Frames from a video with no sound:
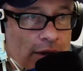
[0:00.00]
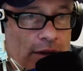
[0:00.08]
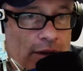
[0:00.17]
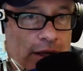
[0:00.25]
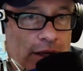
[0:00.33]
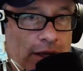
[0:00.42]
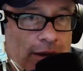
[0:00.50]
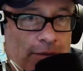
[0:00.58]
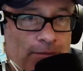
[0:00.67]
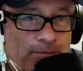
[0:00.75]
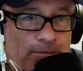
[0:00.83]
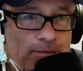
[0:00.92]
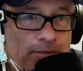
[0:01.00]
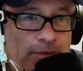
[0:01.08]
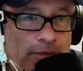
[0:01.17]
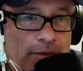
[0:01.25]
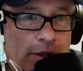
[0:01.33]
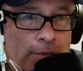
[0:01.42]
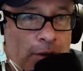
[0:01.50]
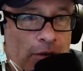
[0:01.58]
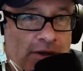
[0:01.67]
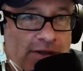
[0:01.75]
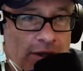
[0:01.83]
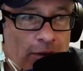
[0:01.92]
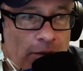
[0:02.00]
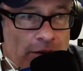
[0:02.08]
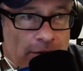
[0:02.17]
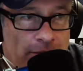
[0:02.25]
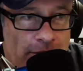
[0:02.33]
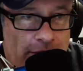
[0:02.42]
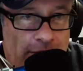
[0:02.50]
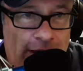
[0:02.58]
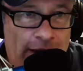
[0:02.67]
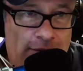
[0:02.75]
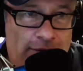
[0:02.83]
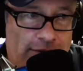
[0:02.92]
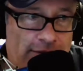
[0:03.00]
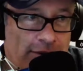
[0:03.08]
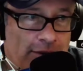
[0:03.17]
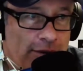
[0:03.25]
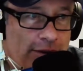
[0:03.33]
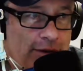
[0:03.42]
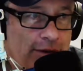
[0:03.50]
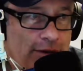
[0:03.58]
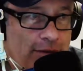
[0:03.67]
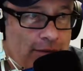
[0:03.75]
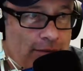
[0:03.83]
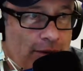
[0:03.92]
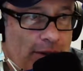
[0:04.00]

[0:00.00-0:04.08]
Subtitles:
the components that go into the houses? Like the